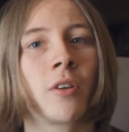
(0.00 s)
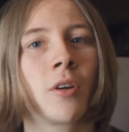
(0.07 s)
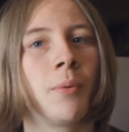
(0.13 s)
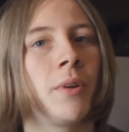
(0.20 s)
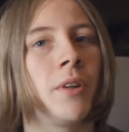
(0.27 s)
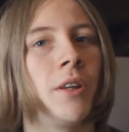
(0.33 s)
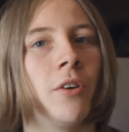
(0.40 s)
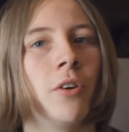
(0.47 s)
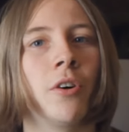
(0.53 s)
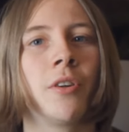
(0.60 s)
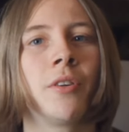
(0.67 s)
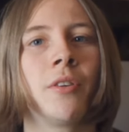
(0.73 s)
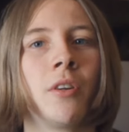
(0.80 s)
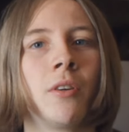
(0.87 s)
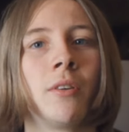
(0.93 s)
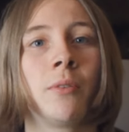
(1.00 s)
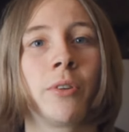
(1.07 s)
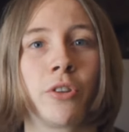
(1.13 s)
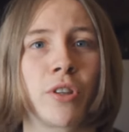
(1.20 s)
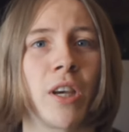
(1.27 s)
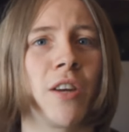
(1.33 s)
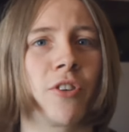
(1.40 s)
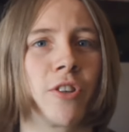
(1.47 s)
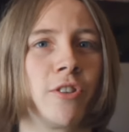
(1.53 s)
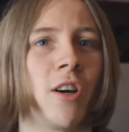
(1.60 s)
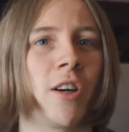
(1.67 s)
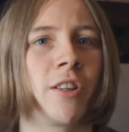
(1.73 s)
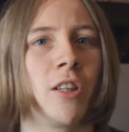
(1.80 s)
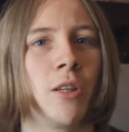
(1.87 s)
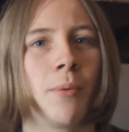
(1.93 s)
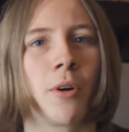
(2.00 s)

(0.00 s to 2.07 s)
completely gone, which is kind of a tragedy